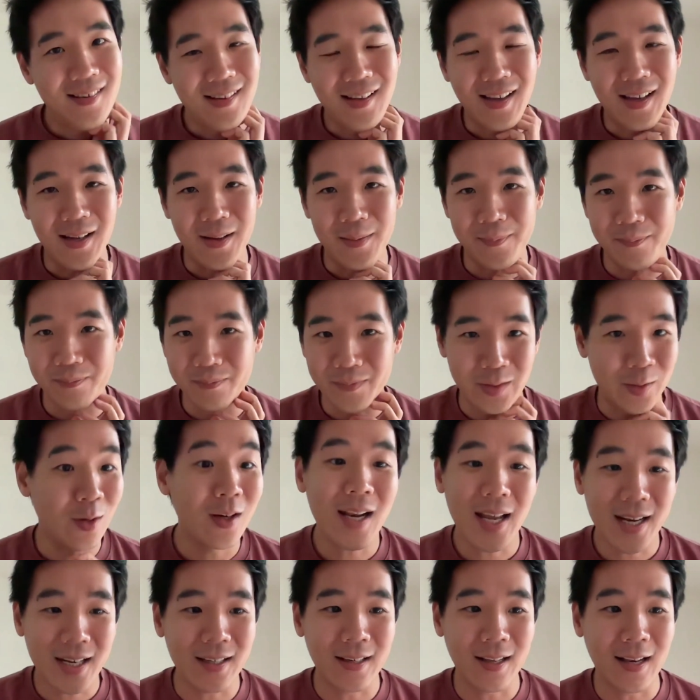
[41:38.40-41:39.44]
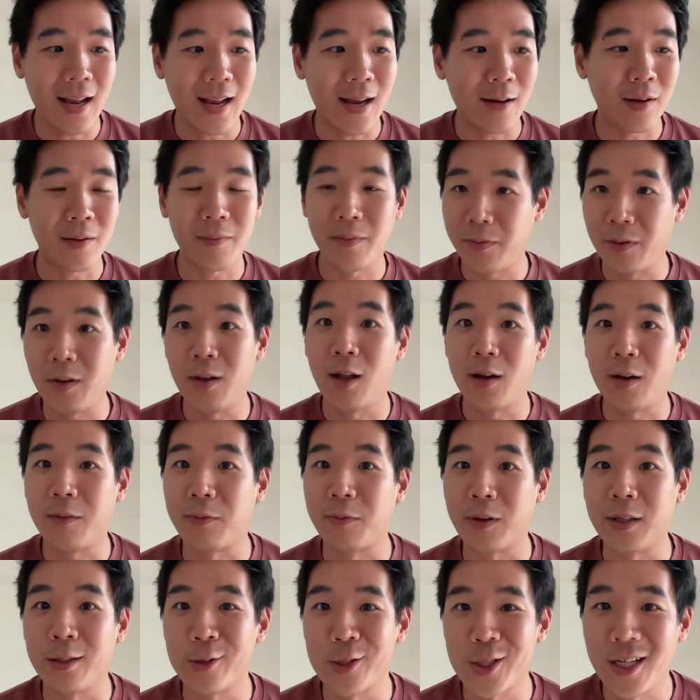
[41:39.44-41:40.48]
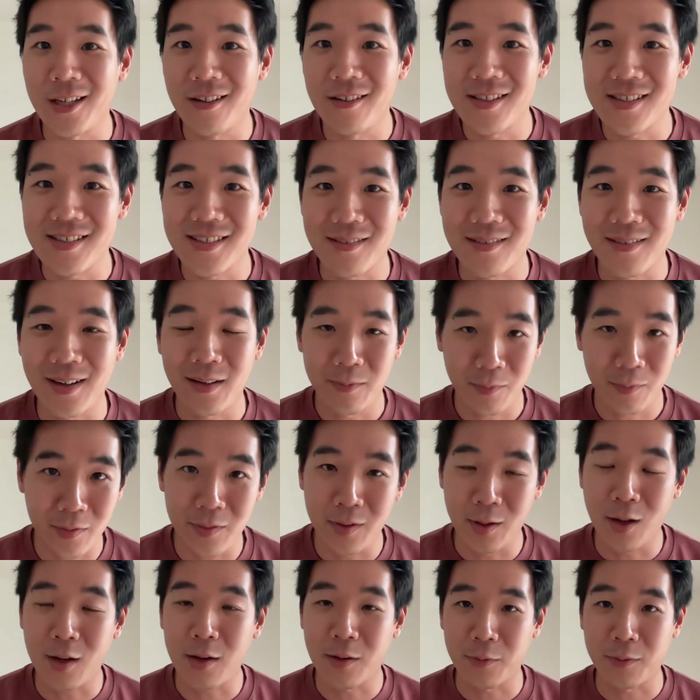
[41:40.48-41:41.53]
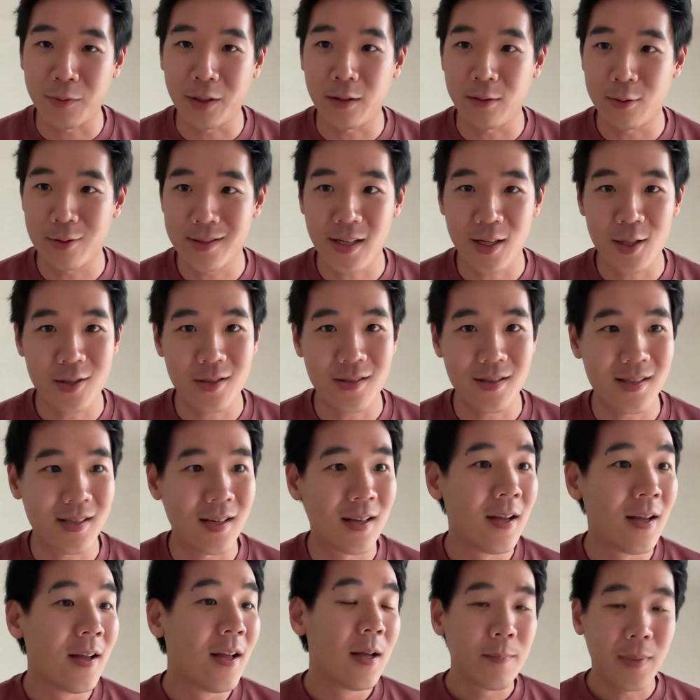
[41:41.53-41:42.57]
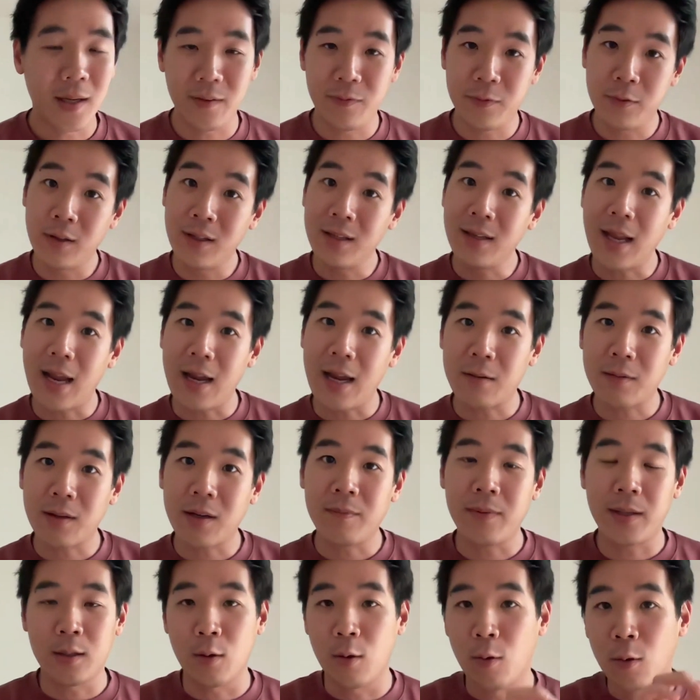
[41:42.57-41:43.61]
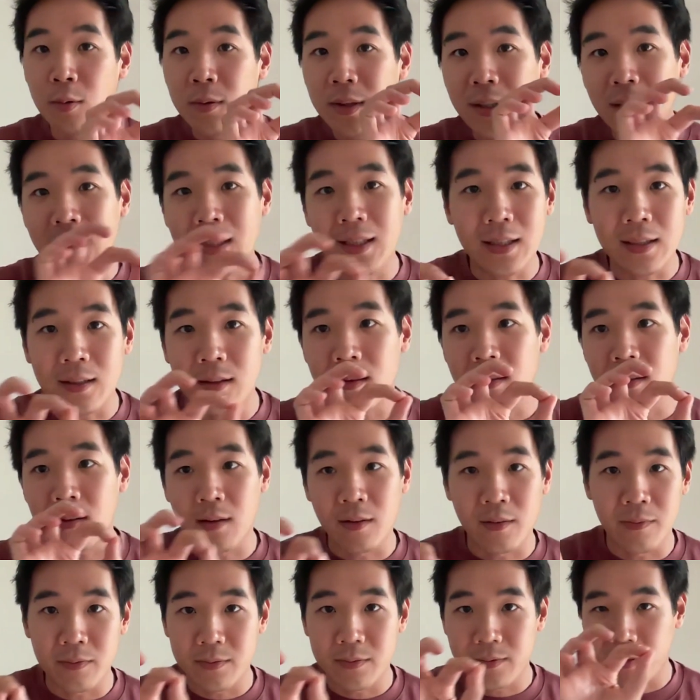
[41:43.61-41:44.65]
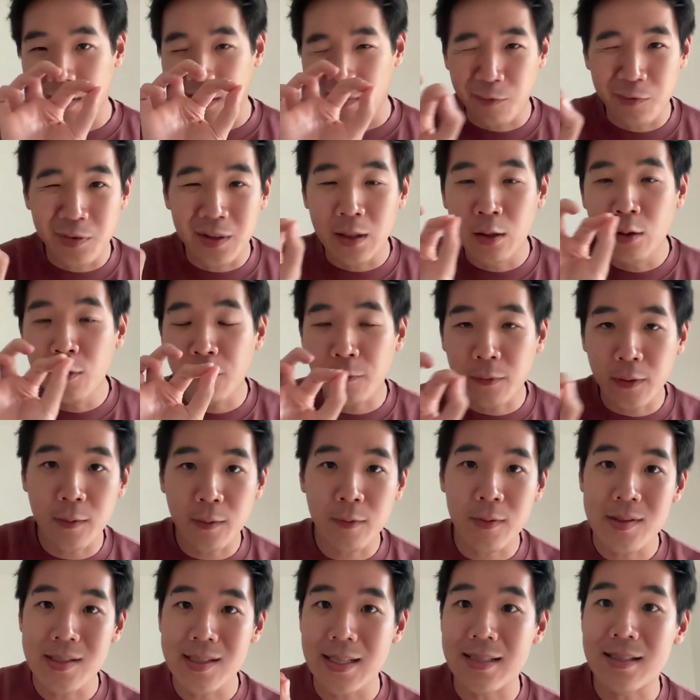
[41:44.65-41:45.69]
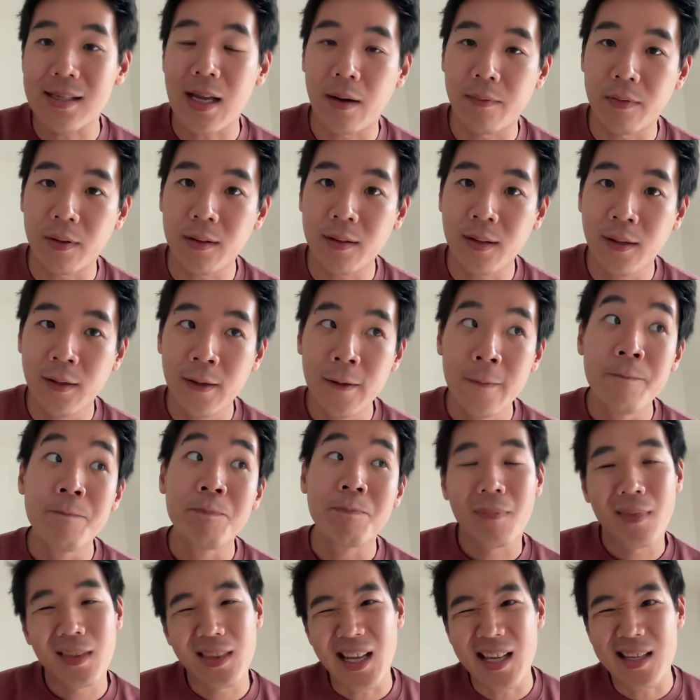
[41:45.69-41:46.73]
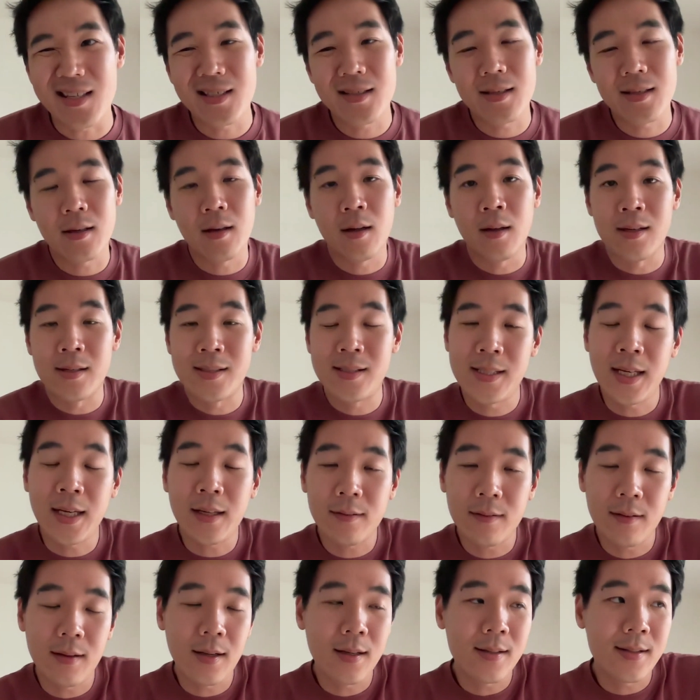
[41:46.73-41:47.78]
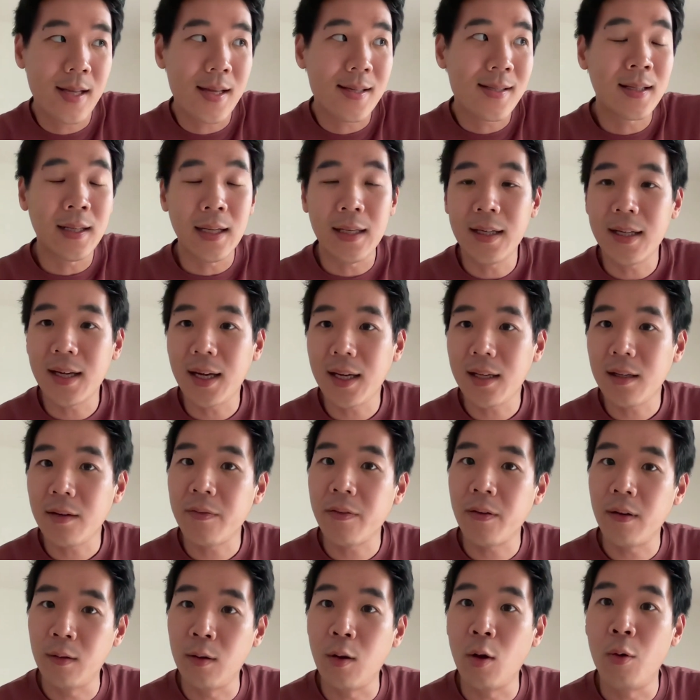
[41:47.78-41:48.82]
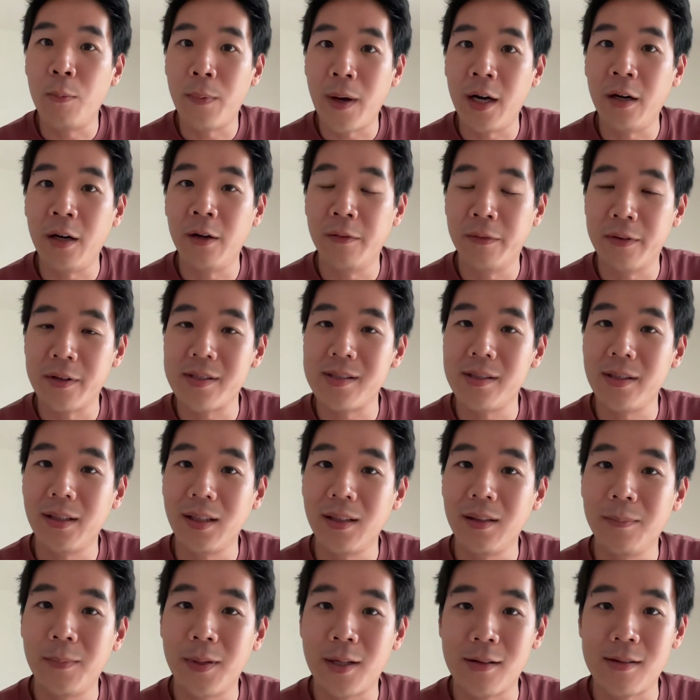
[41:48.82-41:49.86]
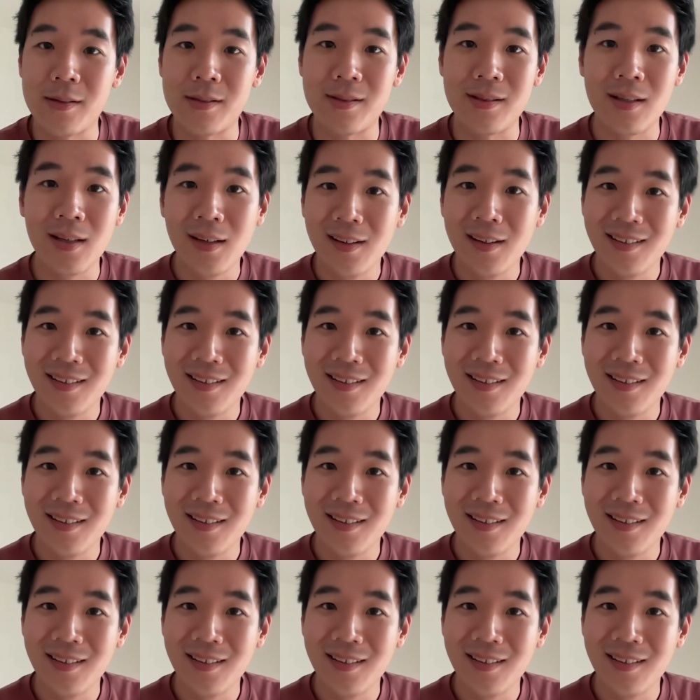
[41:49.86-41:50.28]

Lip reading: You're like in an area with a lot of radio channels, right? With a lot of radio stations. But if you're in an area where you only hear a few frequencies covered, that's an indicator for a low biodiversity, because